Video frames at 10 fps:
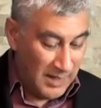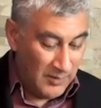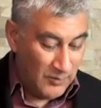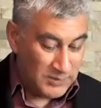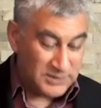
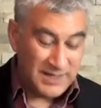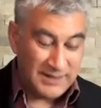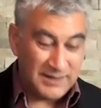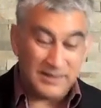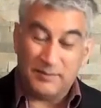was said
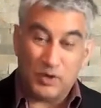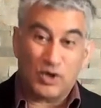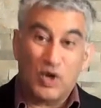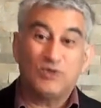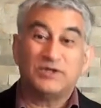in the book
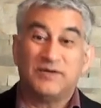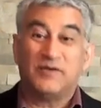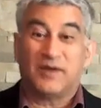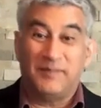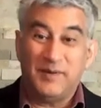Coaching for
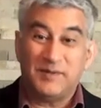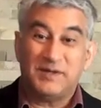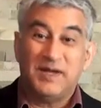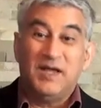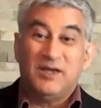Commitment,
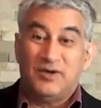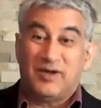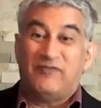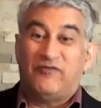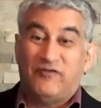you
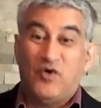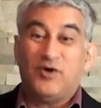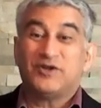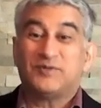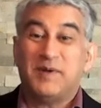can
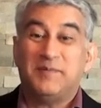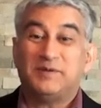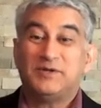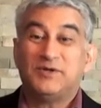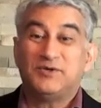force people
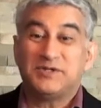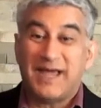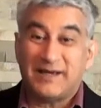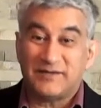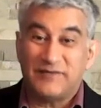to do
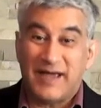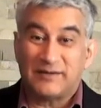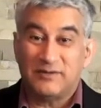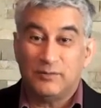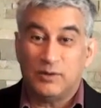
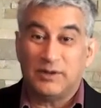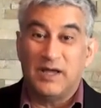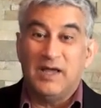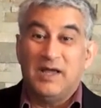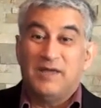satisfactory work.
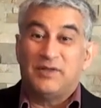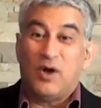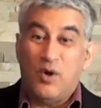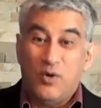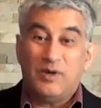The
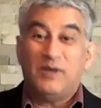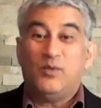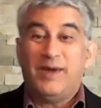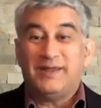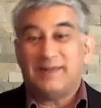only
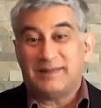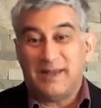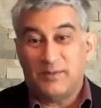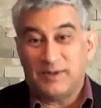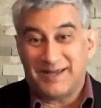way that
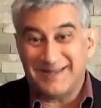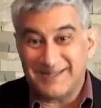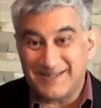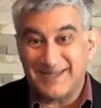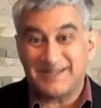they will
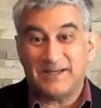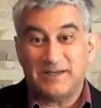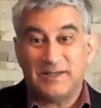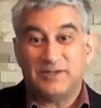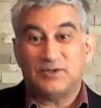
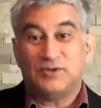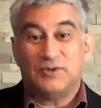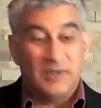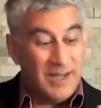consistently do